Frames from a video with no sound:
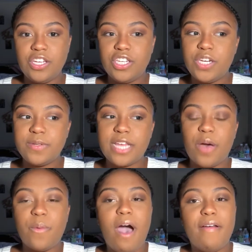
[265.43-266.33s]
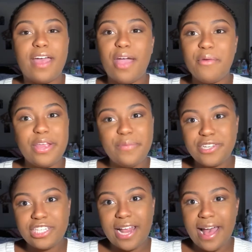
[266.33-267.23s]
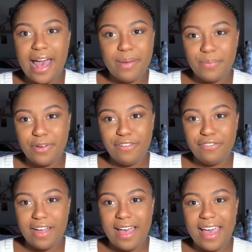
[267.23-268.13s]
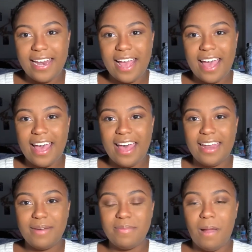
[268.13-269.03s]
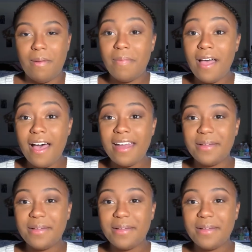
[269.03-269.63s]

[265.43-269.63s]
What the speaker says: she was like, wow, like I really wish that I had a boyfriend and blah blah blah.